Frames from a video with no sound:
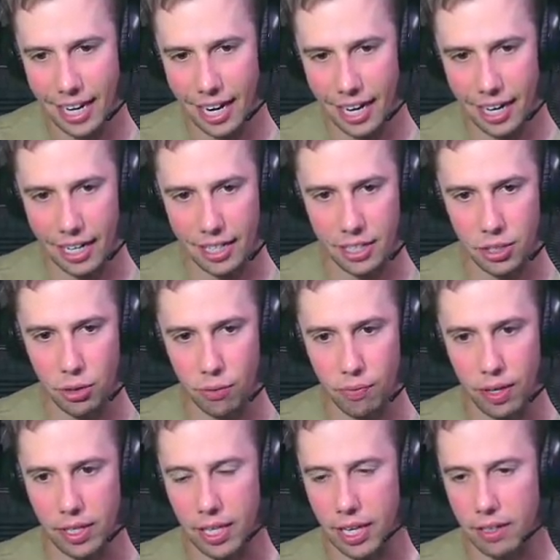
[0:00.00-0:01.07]
all right let's go
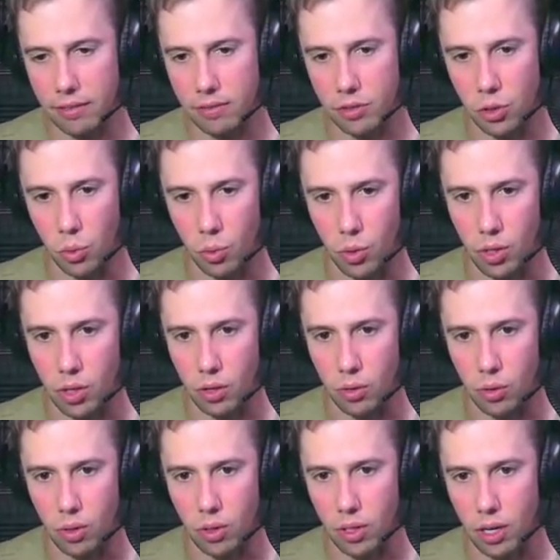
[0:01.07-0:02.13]
find that door
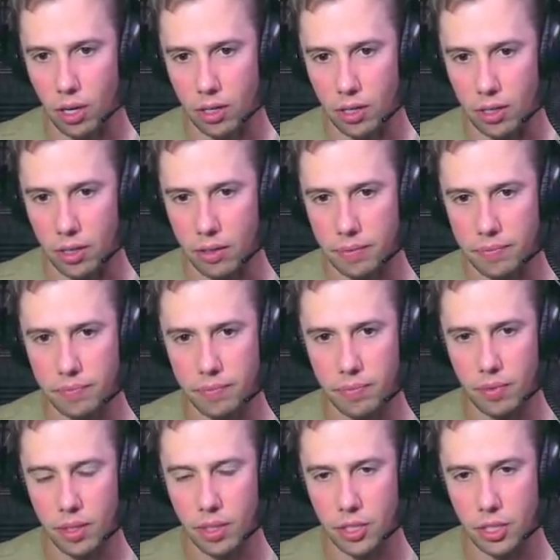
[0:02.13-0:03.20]
or locker
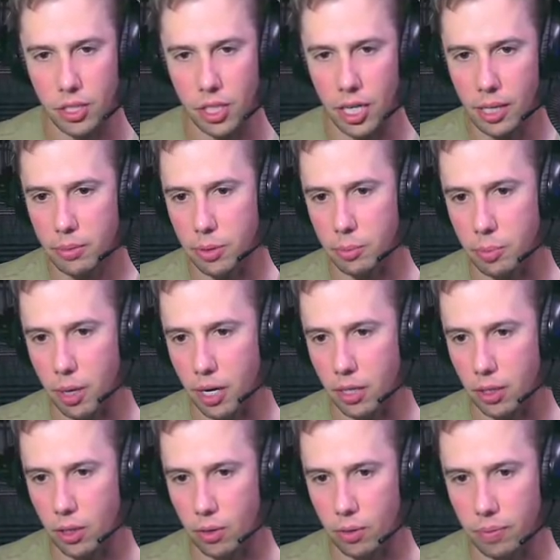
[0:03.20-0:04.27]
james
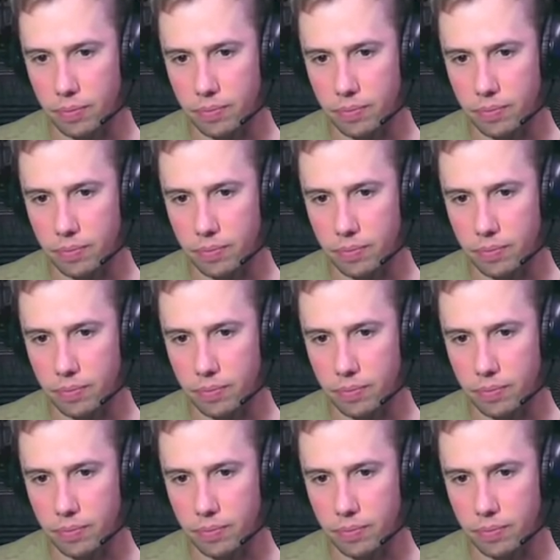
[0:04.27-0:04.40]
barlow